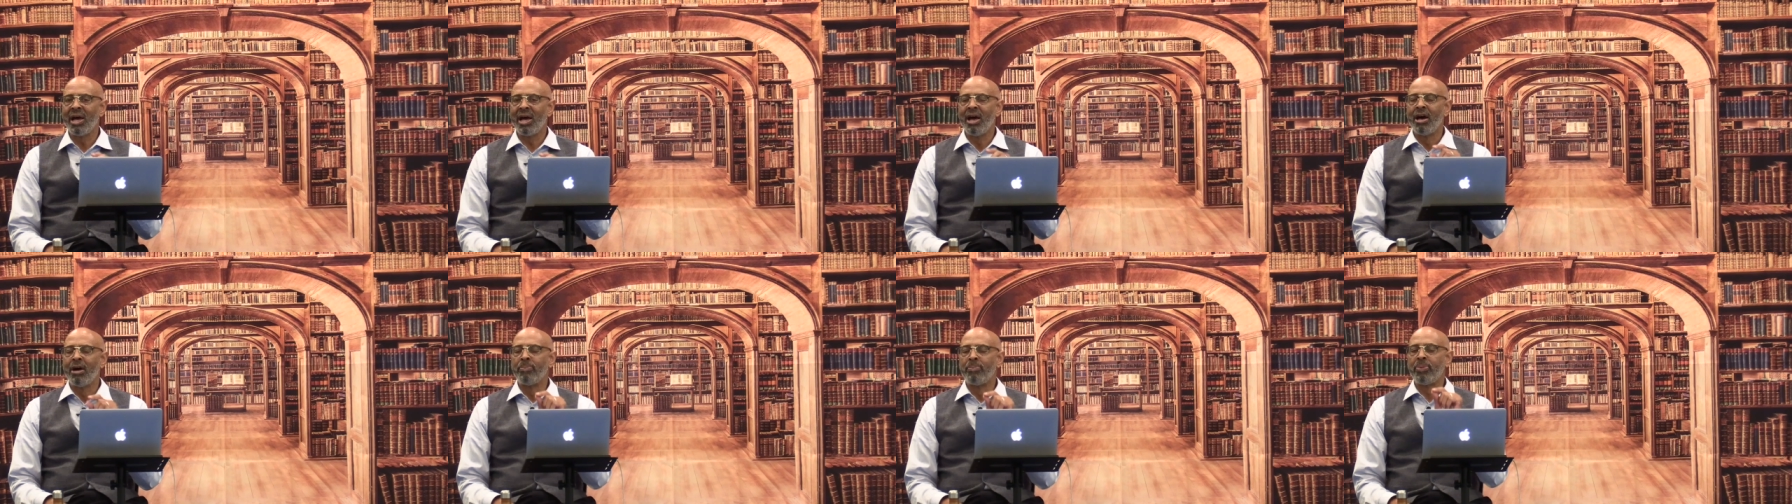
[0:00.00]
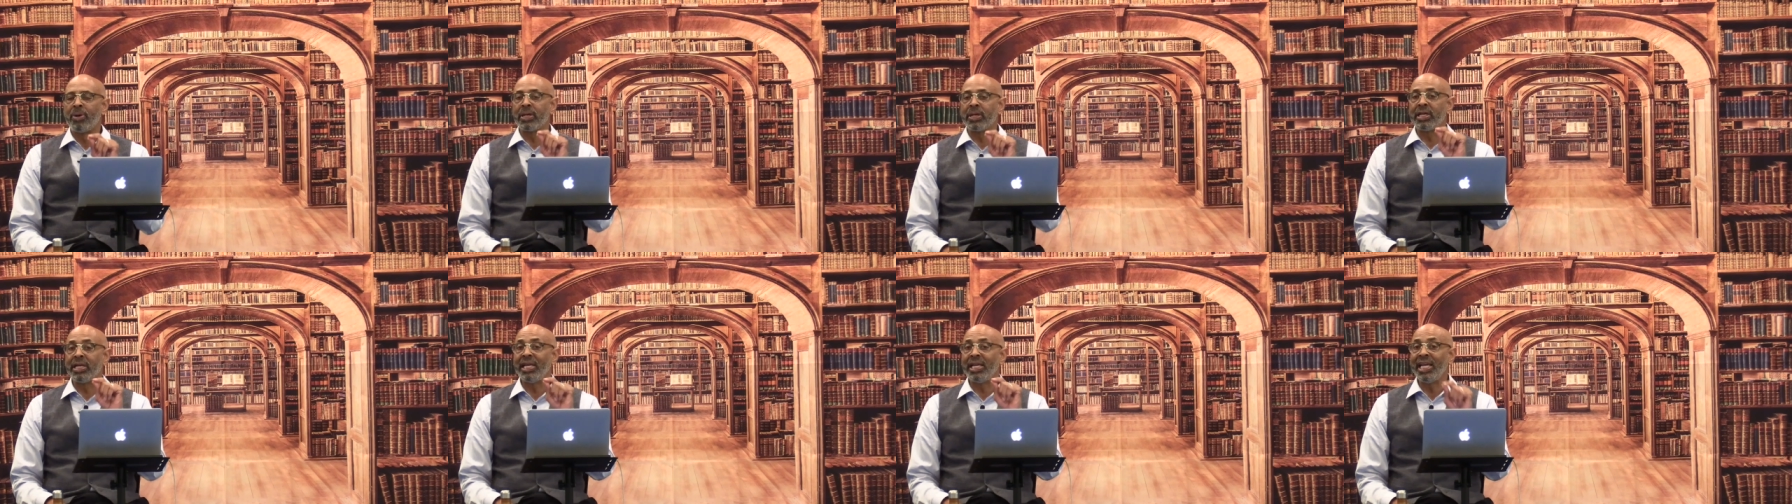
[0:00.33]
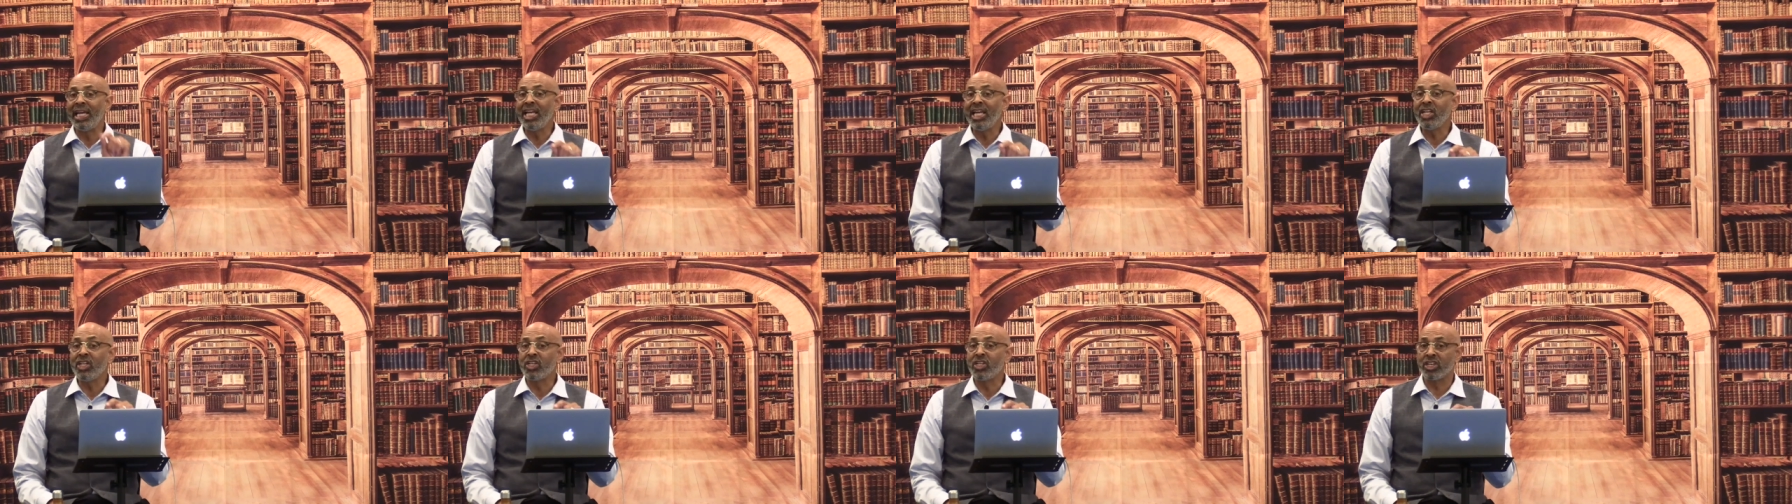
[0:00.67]
But
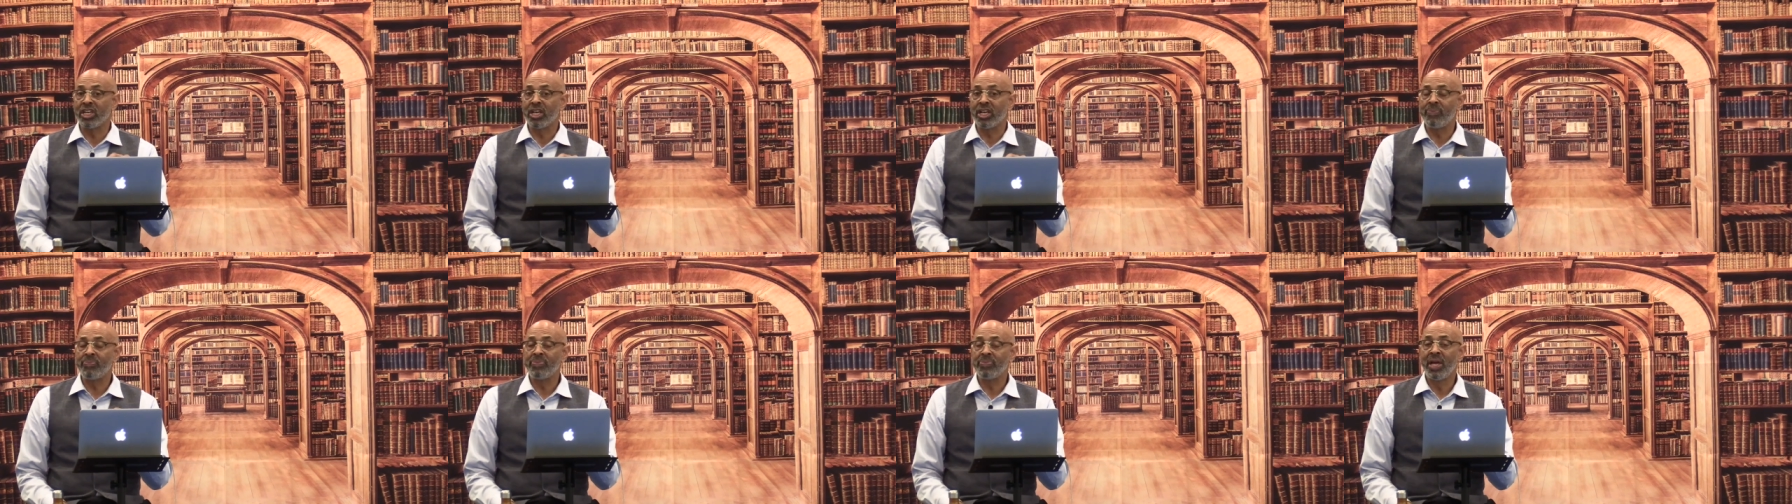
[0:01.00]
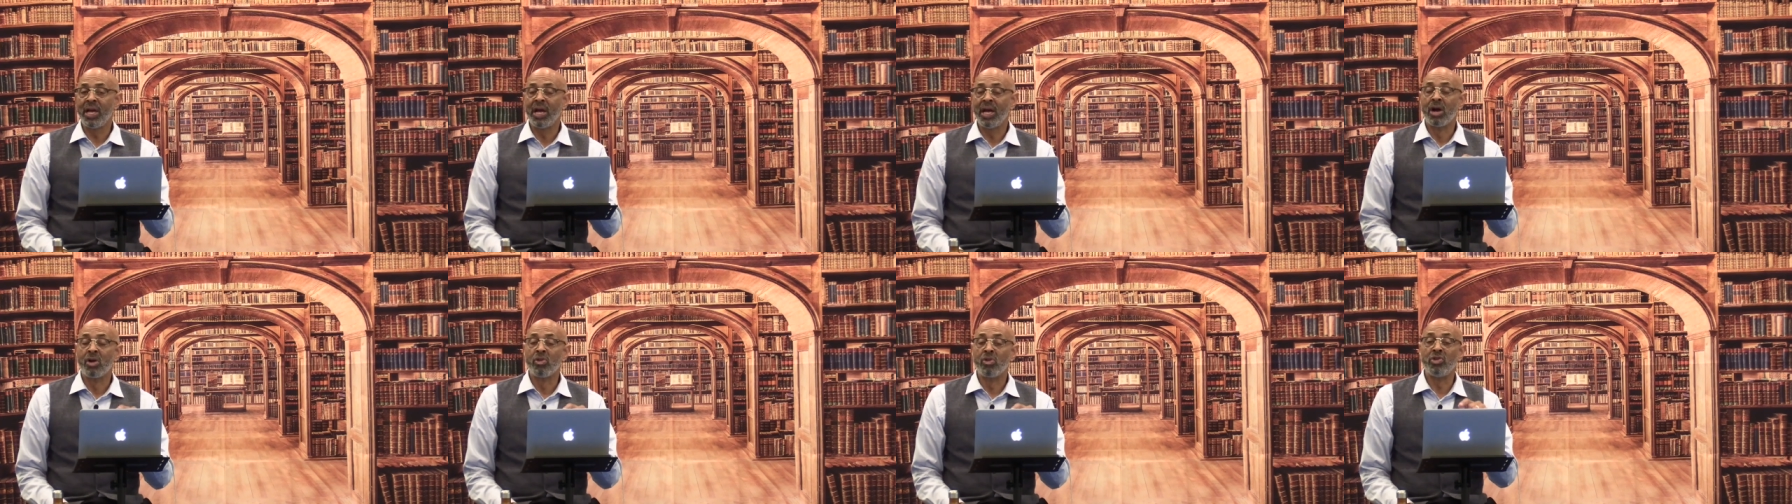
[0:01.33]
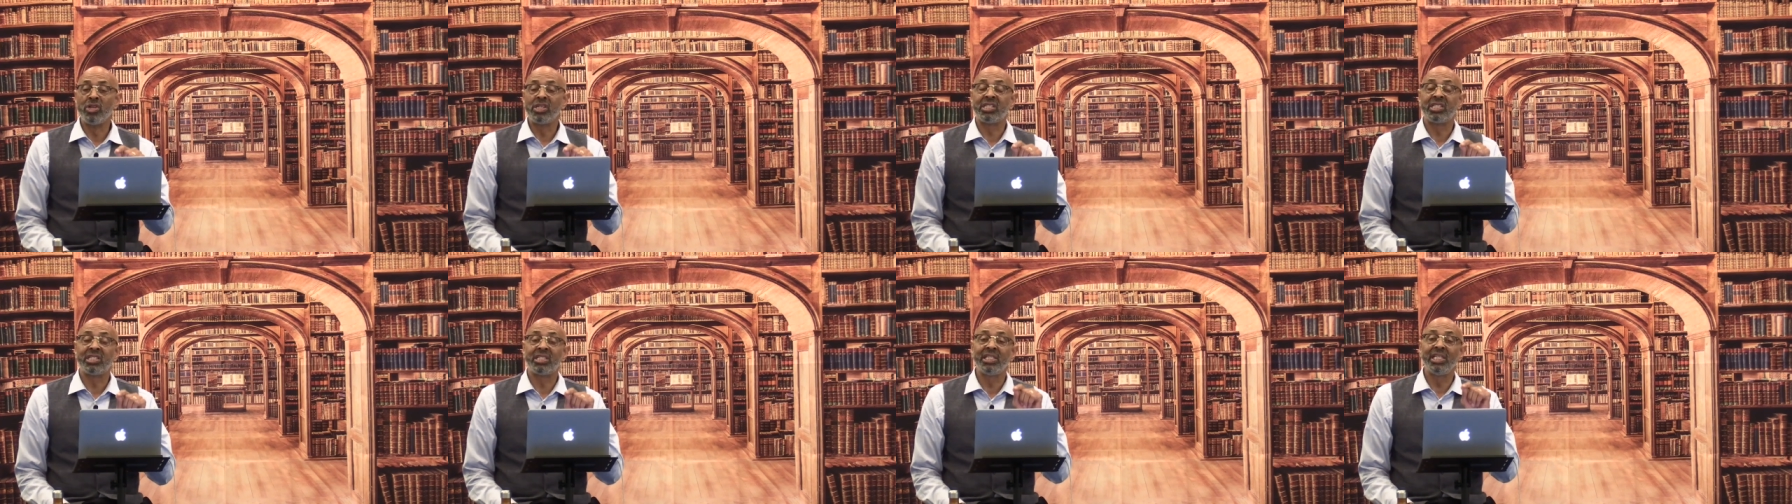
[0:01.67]
Egypt
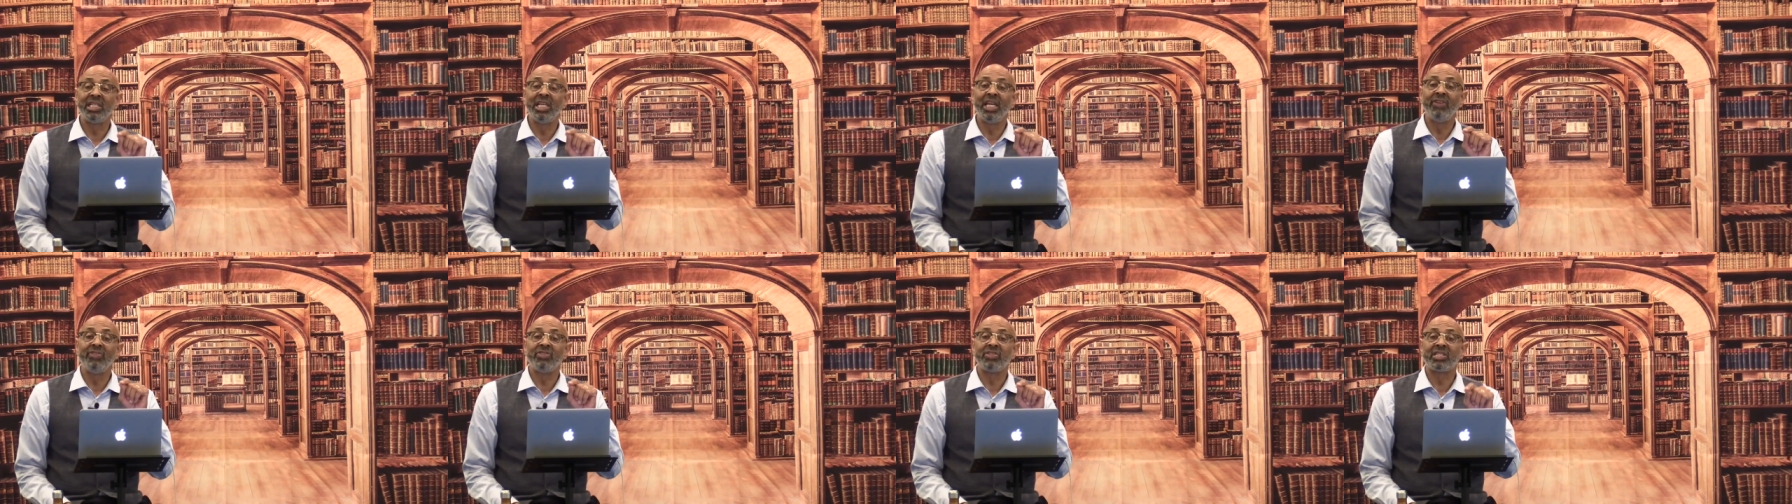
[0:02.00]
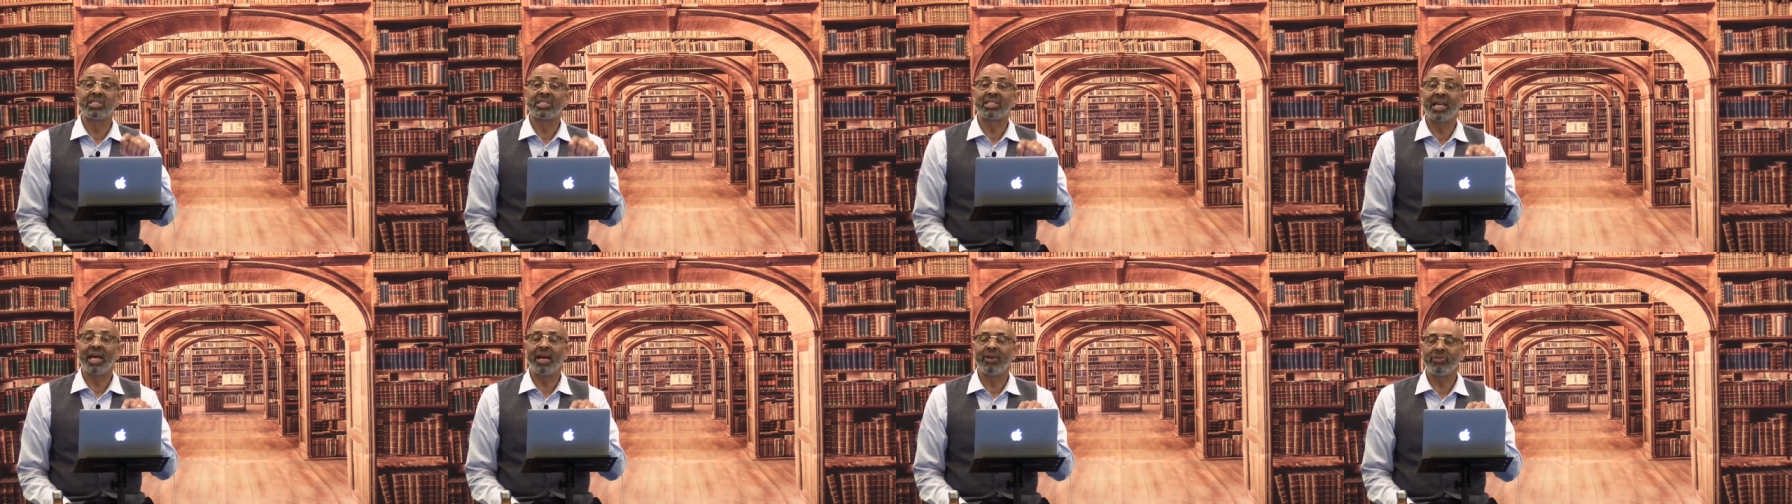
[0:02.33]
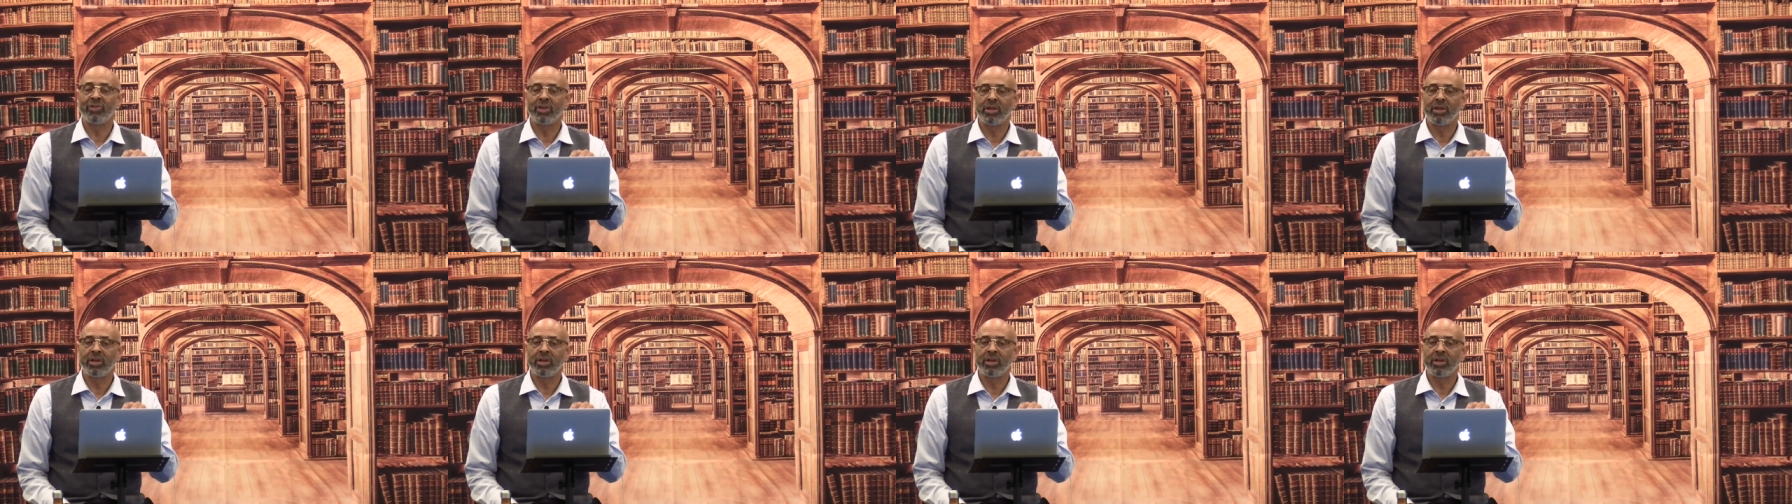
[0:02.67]
received seven.